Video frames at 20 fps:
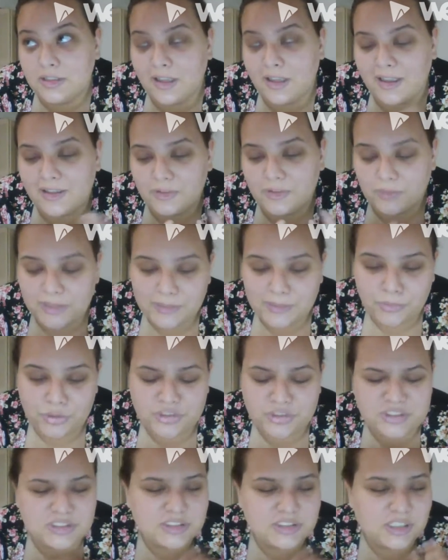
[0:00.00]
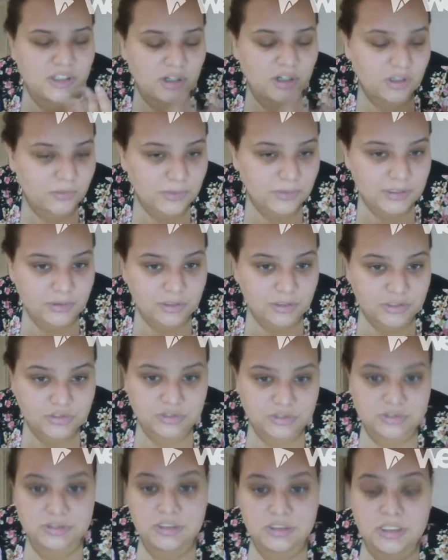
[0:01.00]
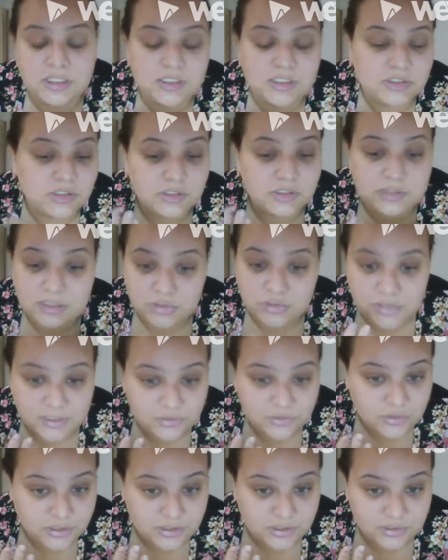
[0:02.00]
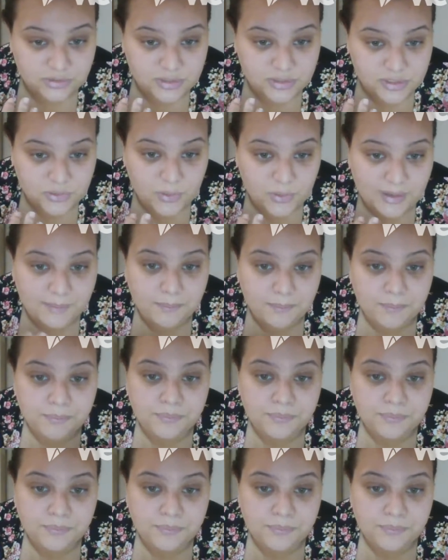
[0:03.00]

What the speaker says: and the reading portions, there are reading questions. So it's not trying to trick you in any way.